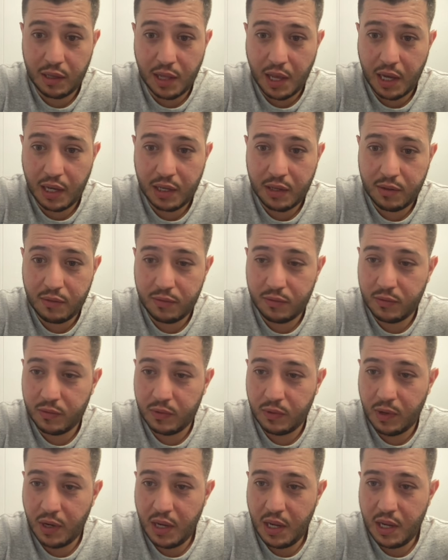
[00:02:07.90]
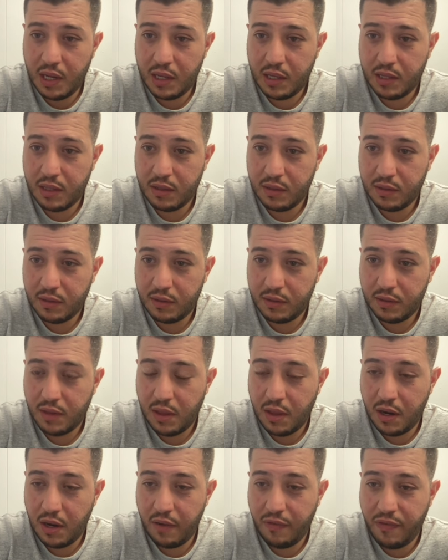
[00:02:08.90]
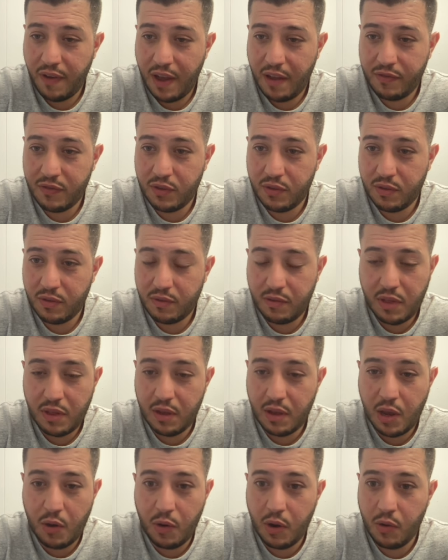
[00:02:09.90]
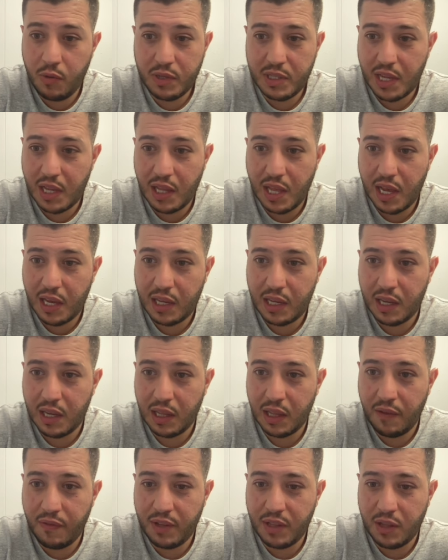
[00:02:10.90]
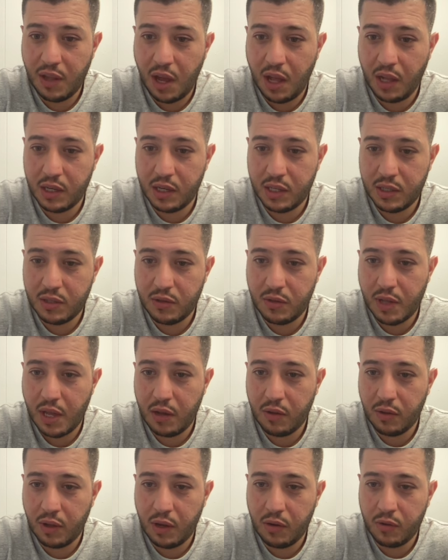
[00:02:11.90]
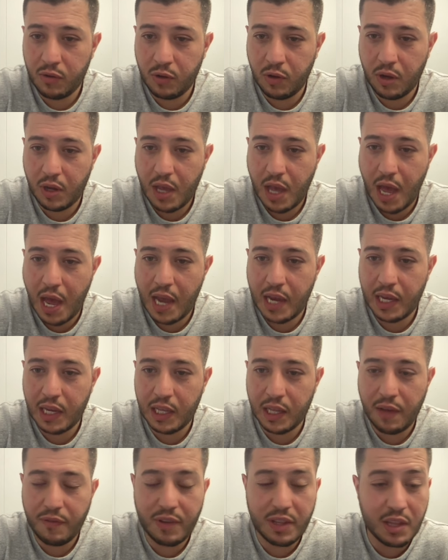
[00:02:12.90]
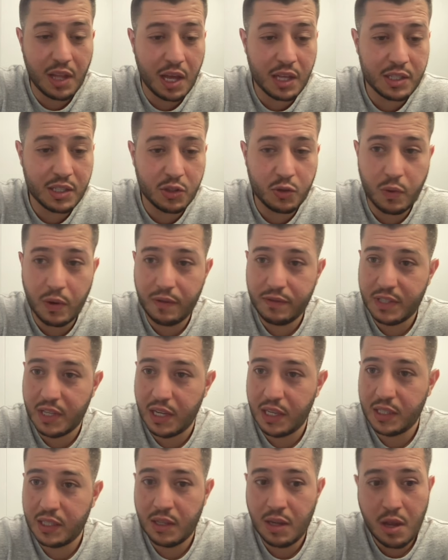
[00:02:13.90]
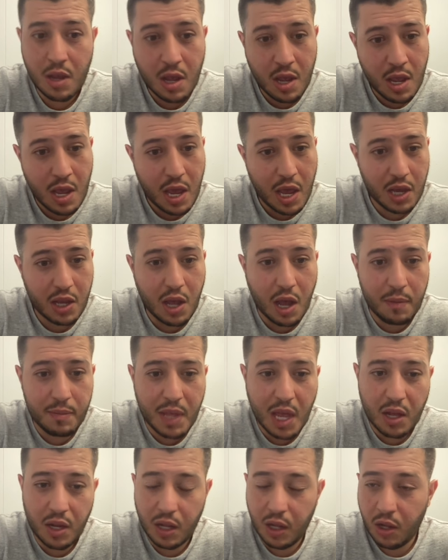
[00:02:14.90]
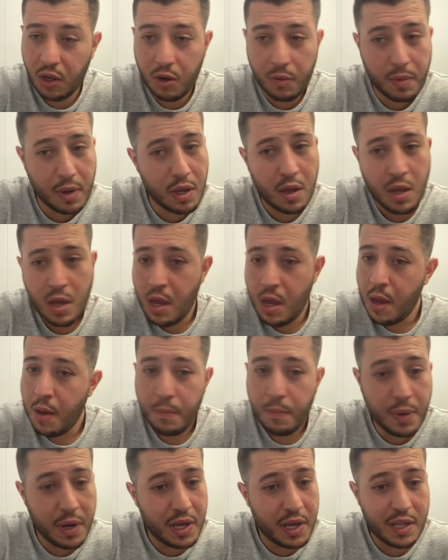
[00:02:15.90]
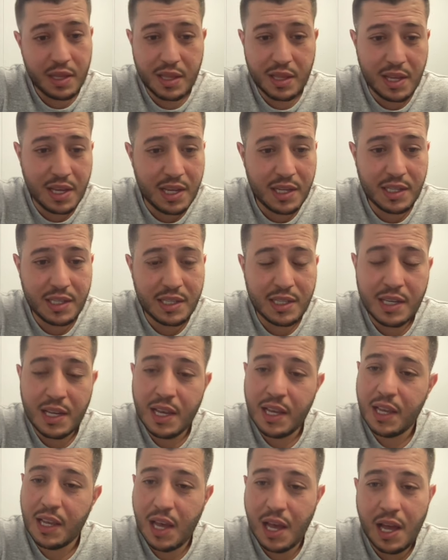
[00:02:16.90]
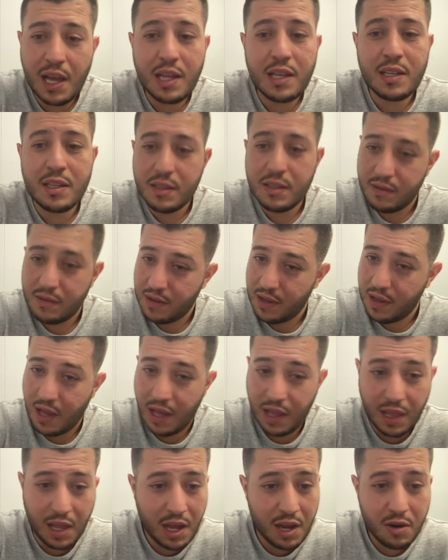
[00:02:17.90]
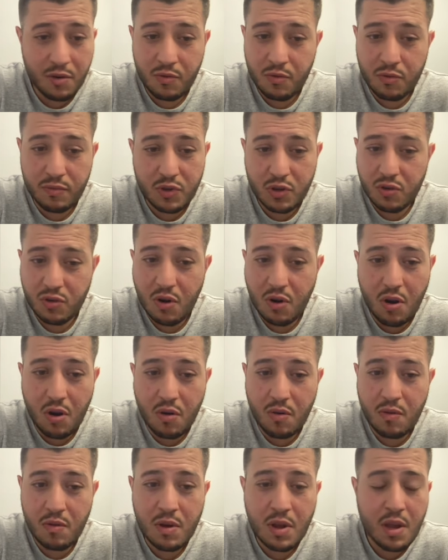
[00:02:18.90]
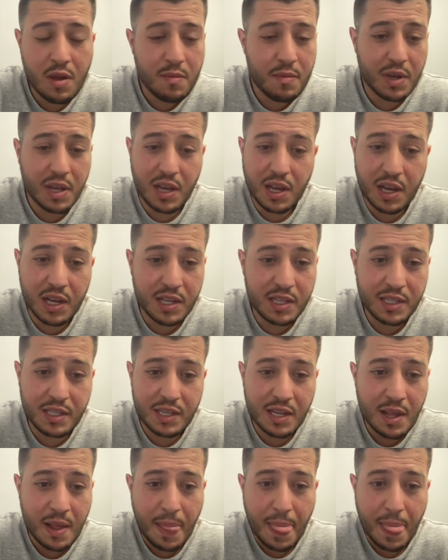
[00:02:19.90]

Like, what? 35 to it, it was at like $11 today. Look, high, $11.12. It come down a little bit. But this got a lot of room to grow because